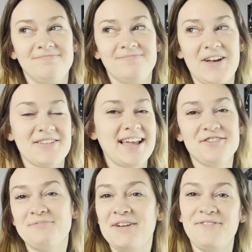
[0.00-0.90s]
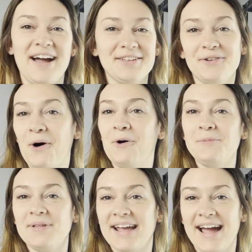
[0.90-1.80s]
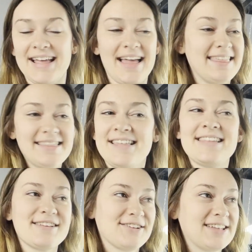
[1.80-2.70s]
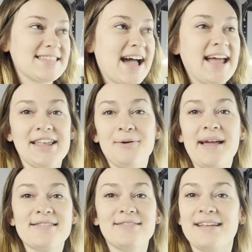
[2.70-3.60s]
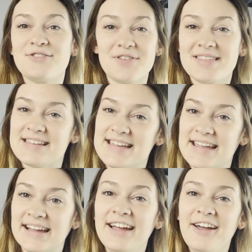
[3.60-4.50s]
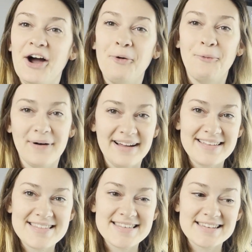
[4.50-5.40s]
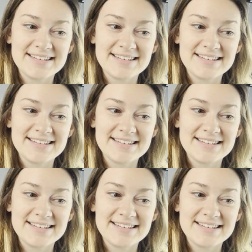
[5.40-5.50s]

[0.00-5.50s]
That was kind of my final hope. Like, I think these things are going to die anyway, so let's just see what